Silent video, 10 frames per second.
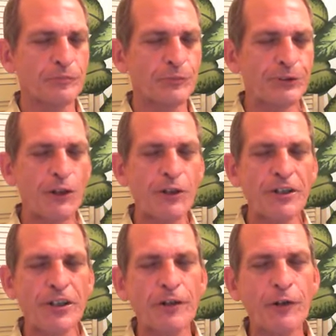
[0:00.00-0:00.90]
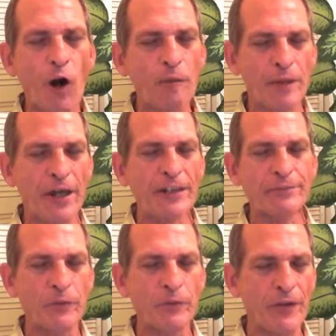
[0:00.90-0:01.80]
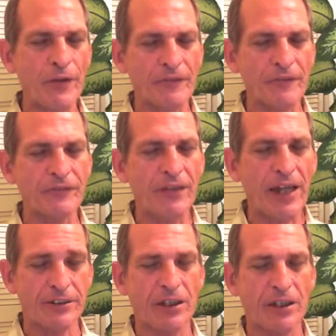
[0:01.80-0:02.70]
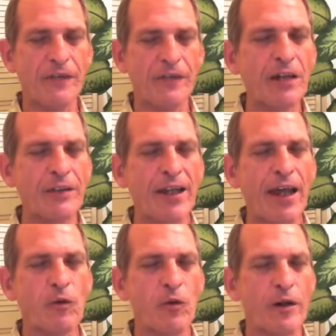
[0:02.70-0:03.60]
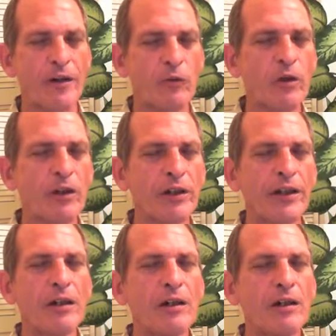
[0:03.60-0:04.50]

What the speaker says: searching a dark basement with a flashlight. Think of it that way. You're really